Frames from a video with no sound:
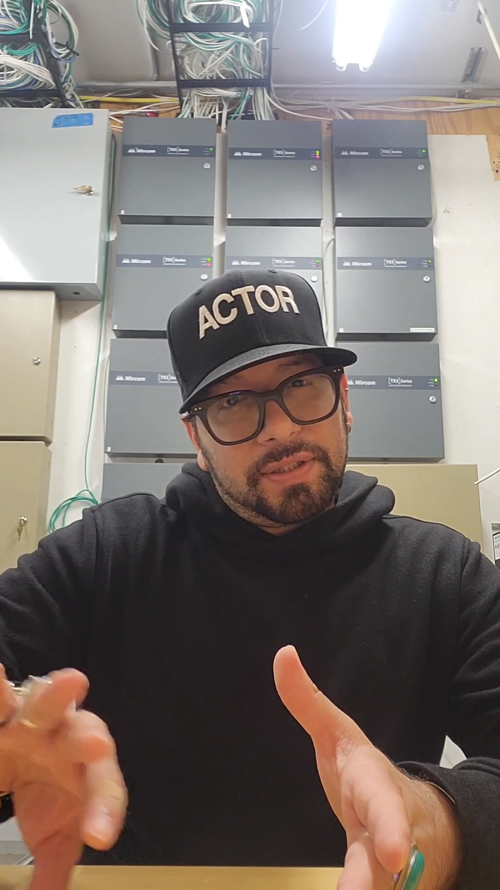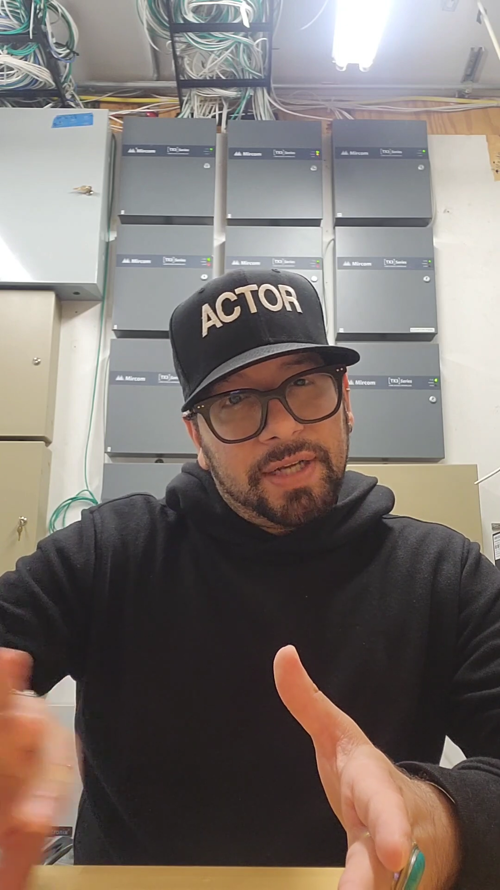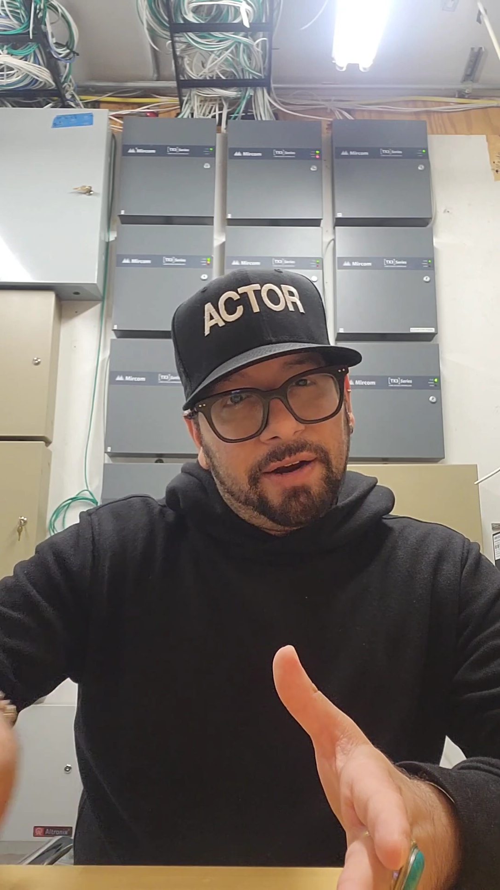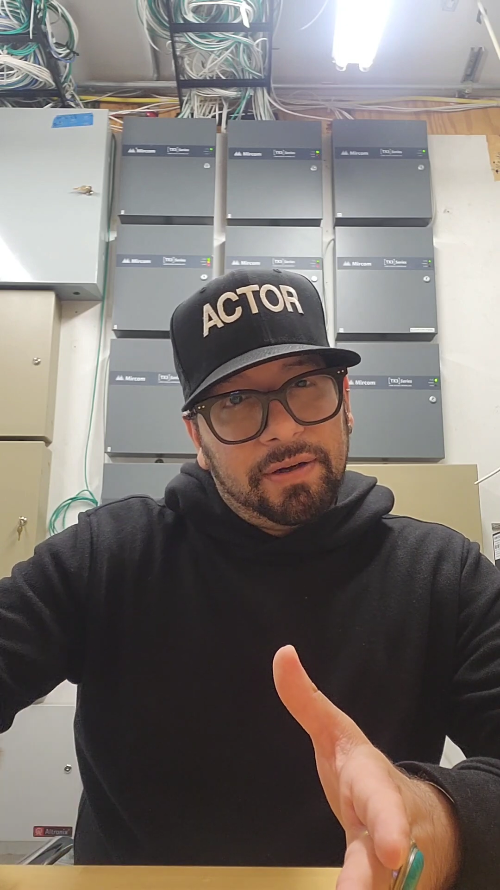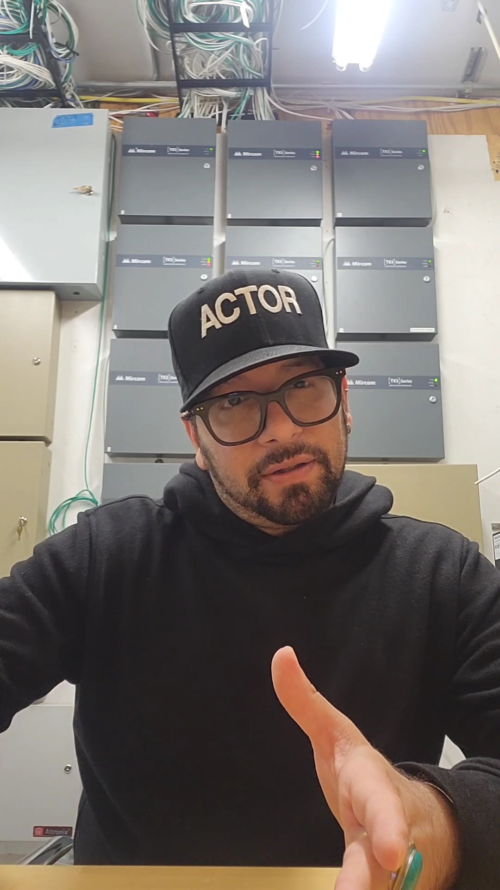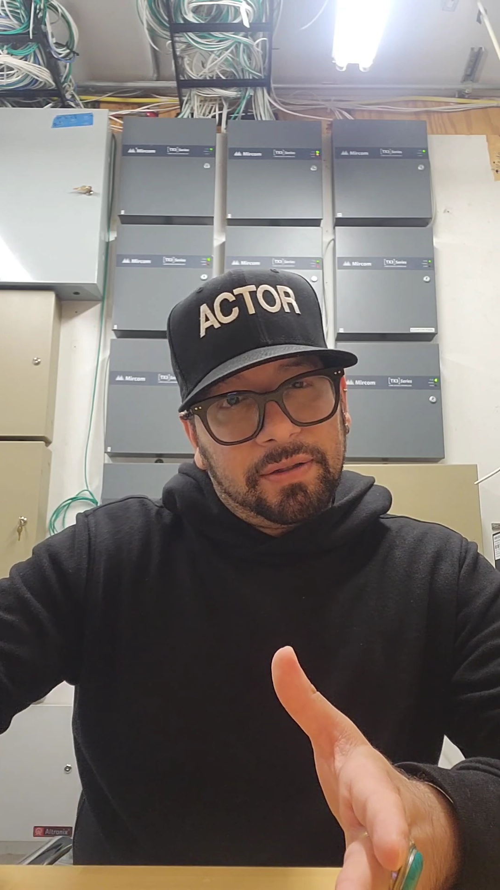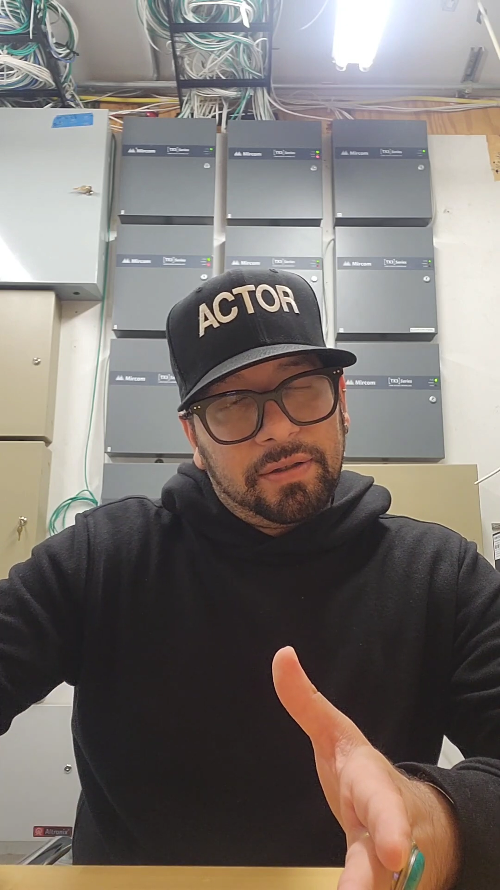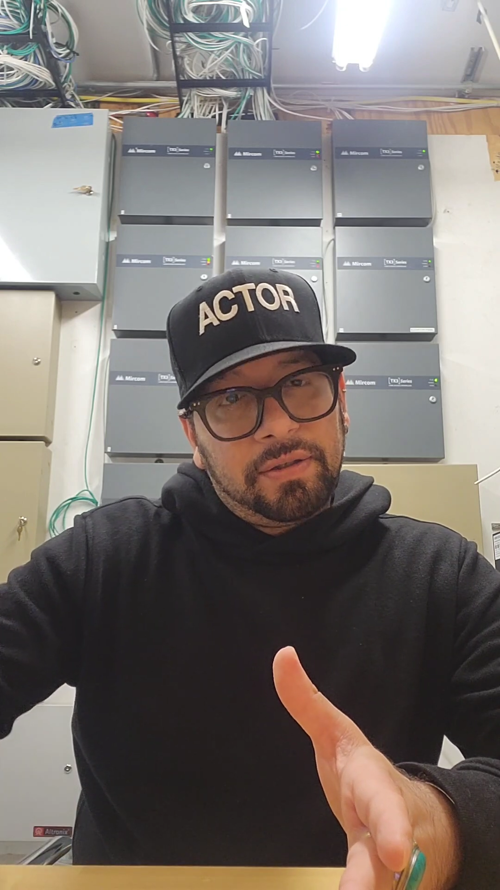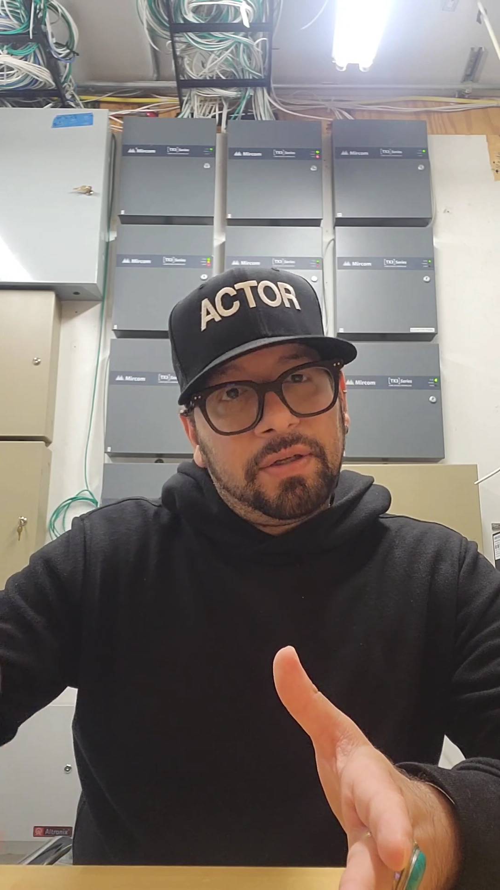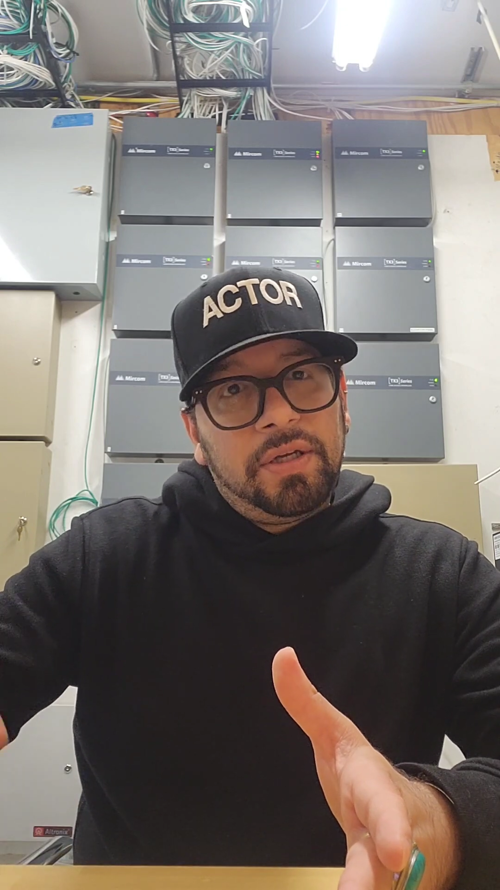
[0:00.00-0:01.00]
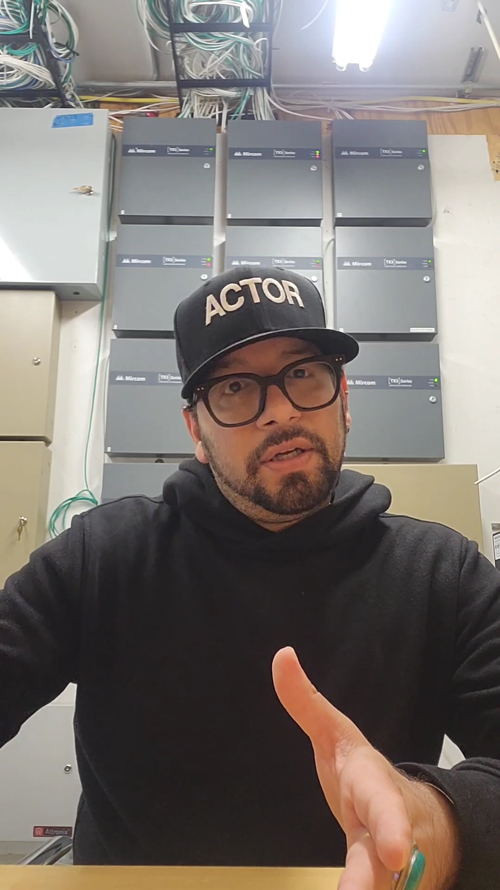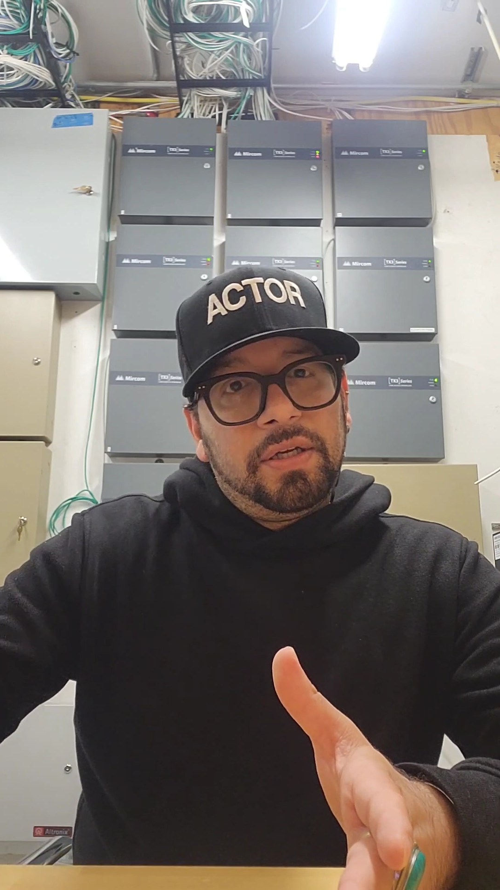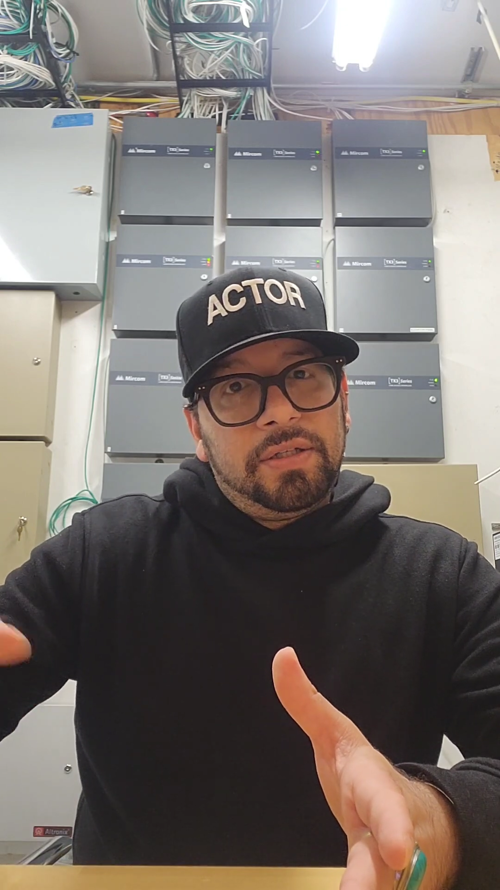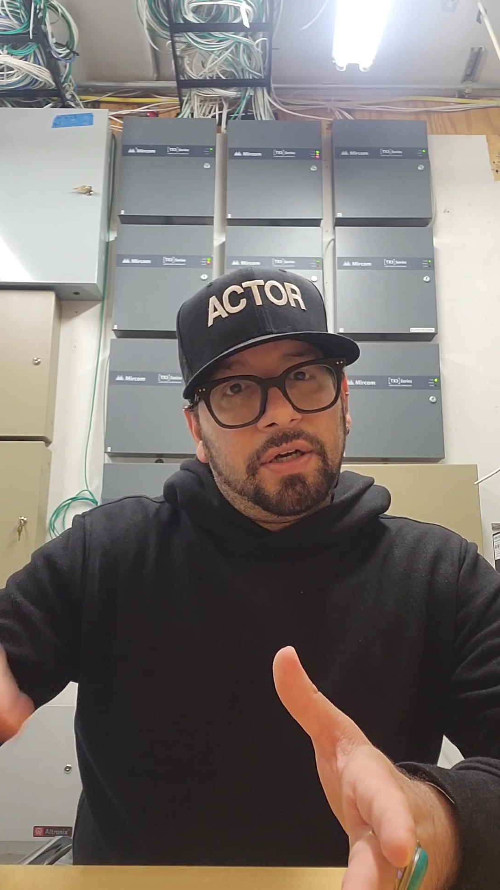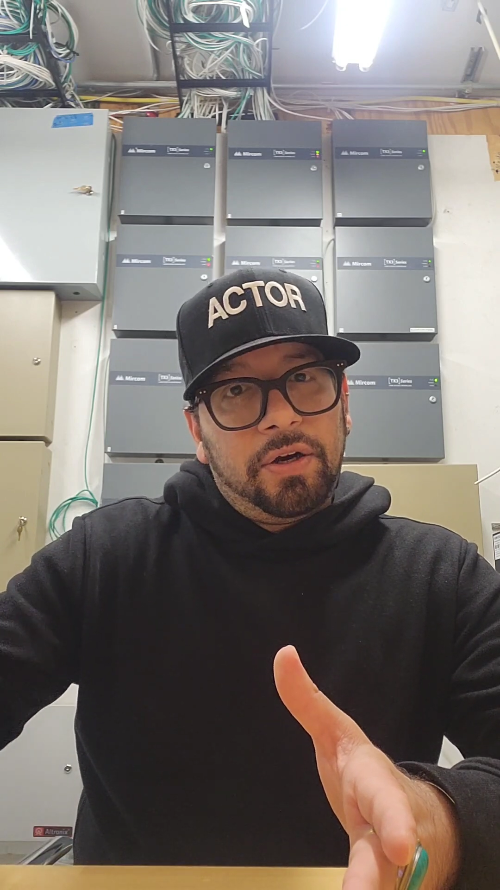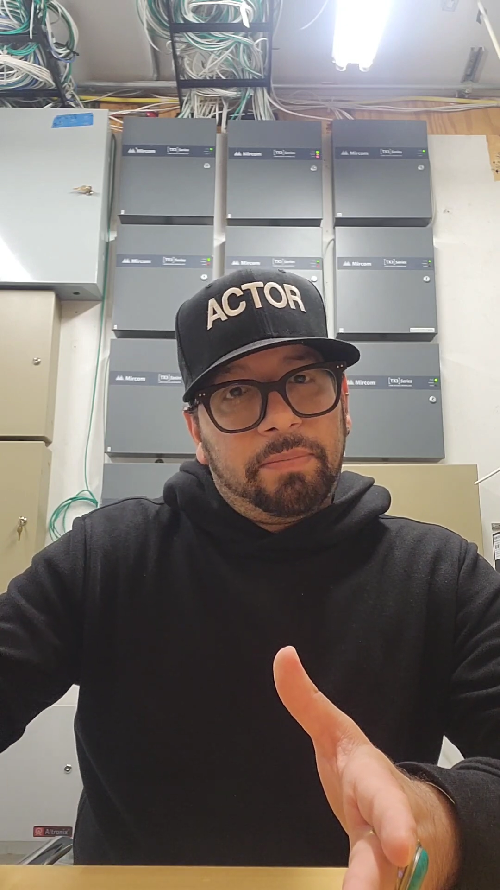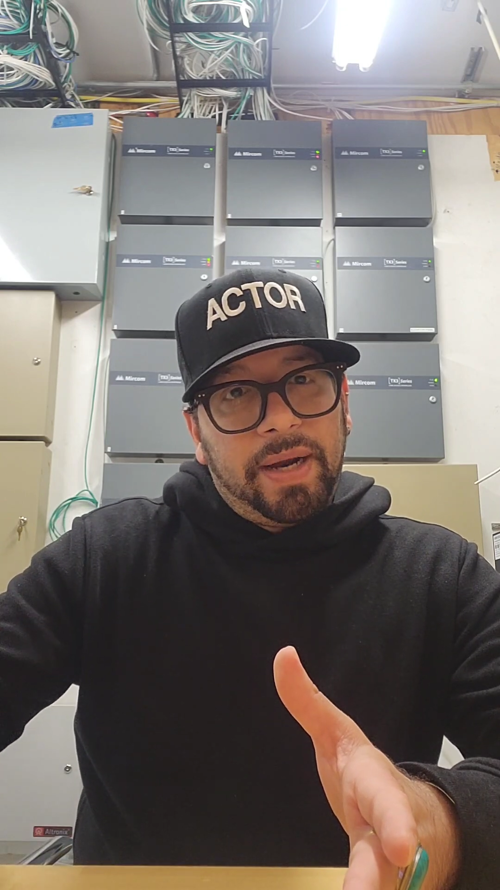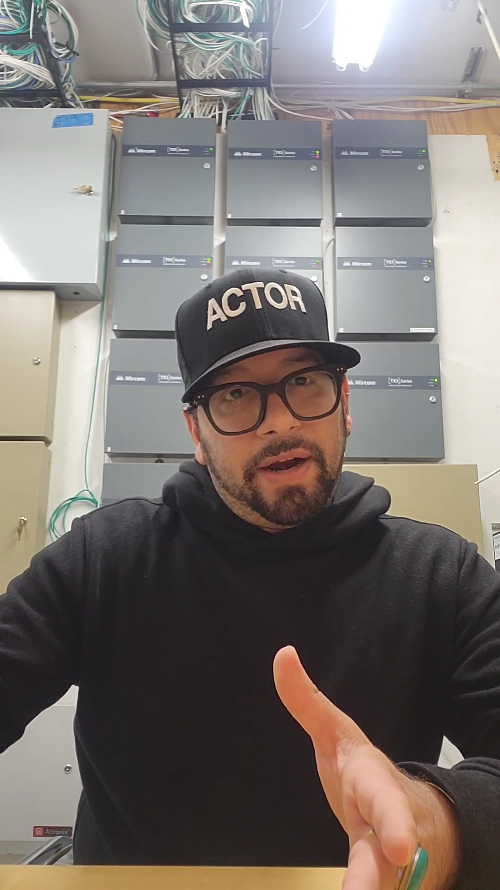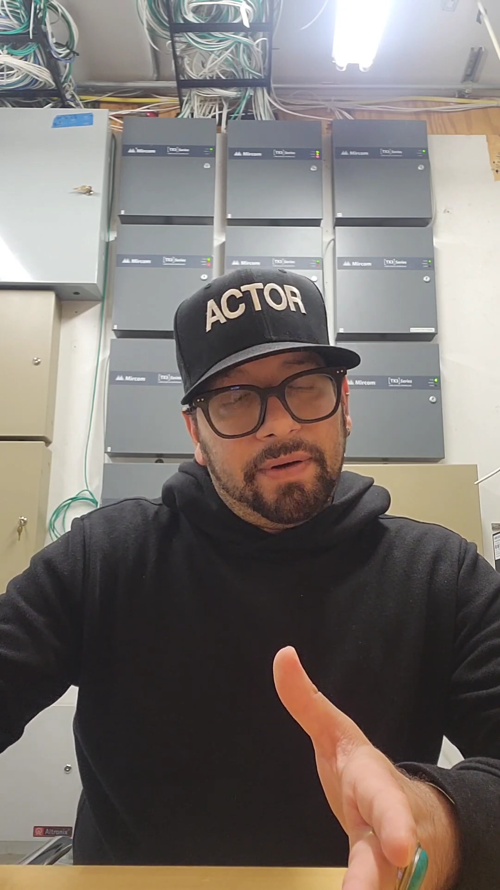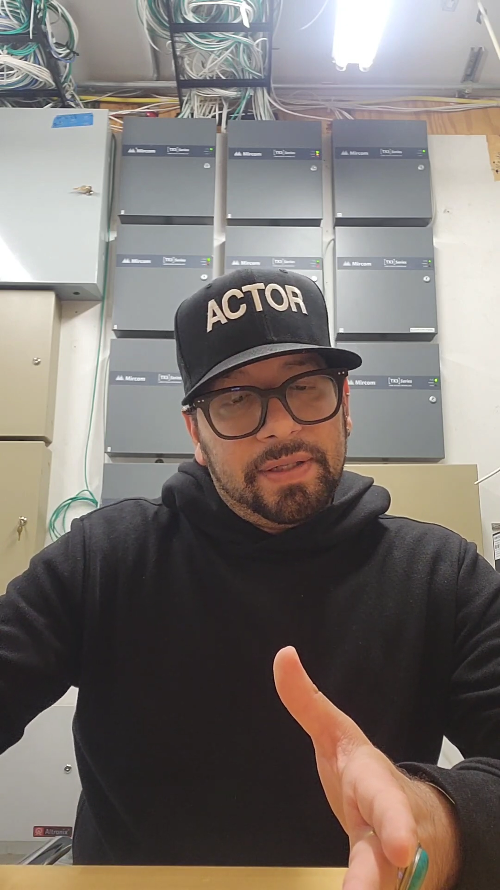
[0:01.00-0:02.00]
character, her
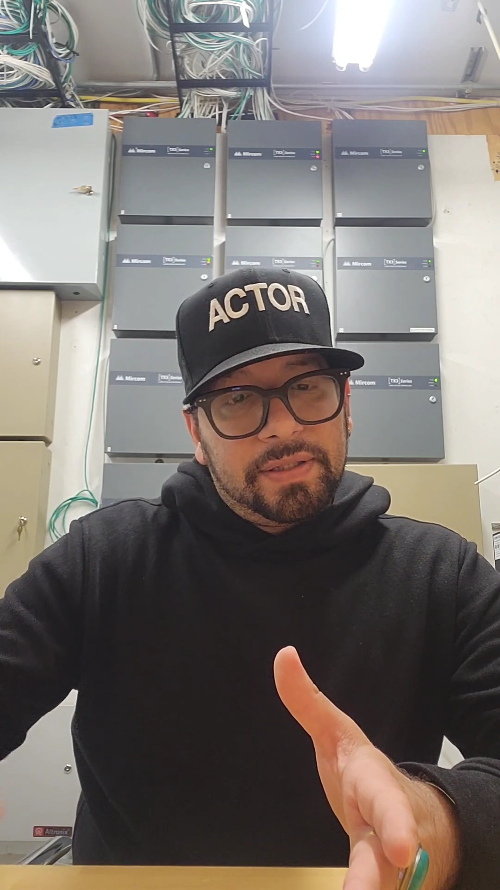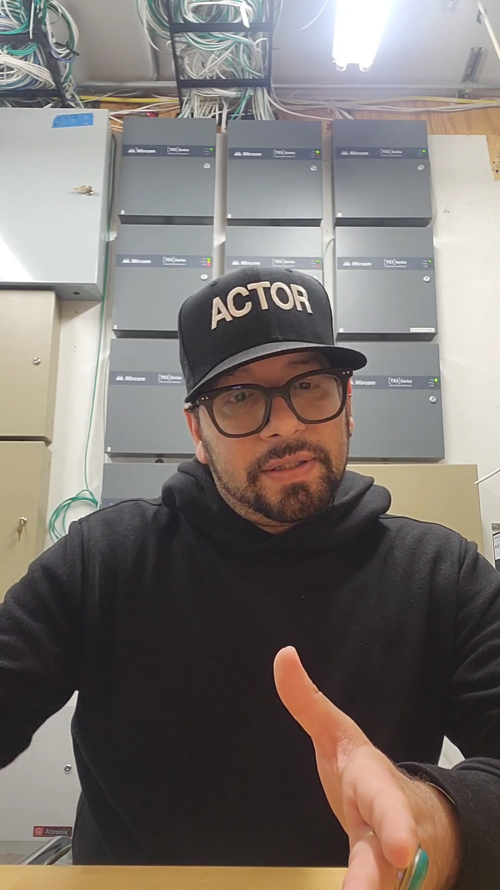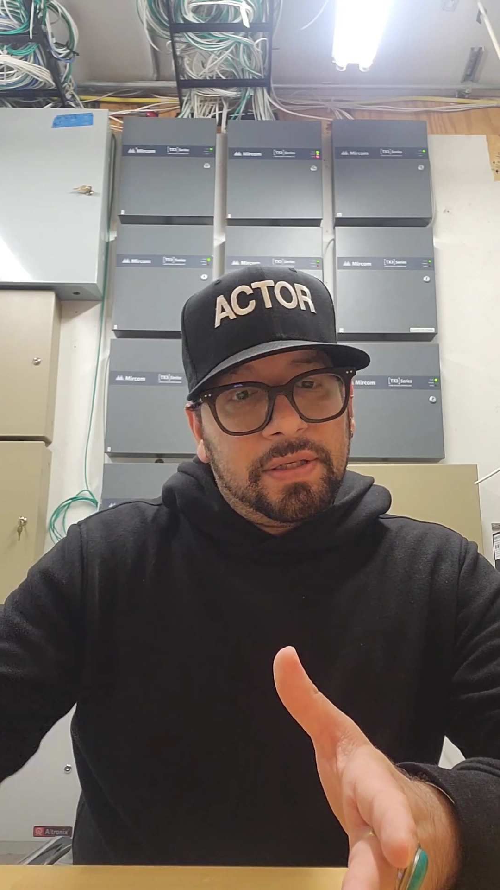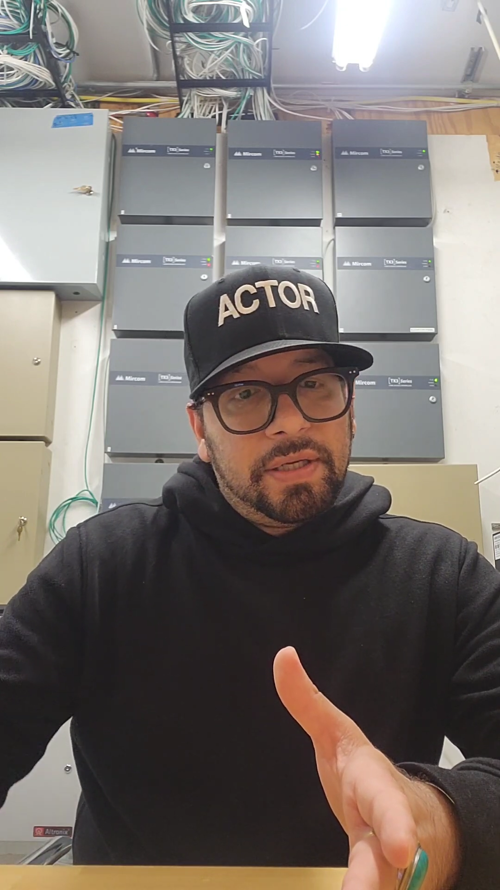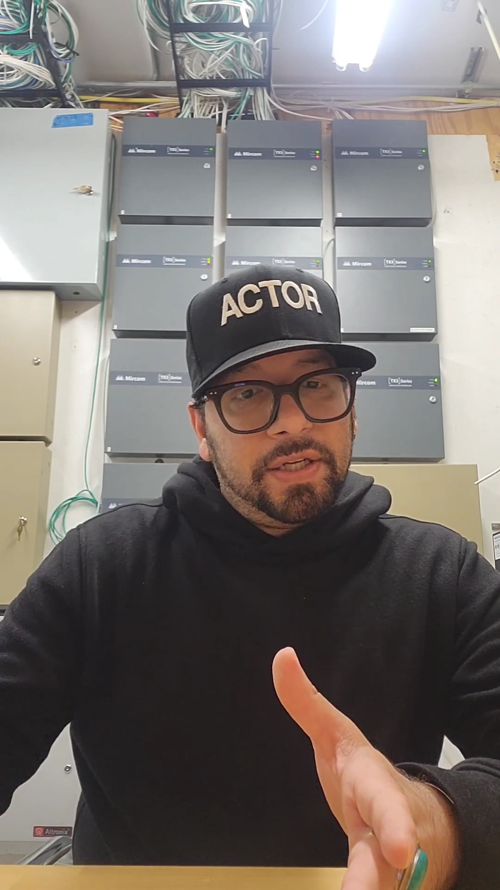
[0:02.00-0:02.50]
parents.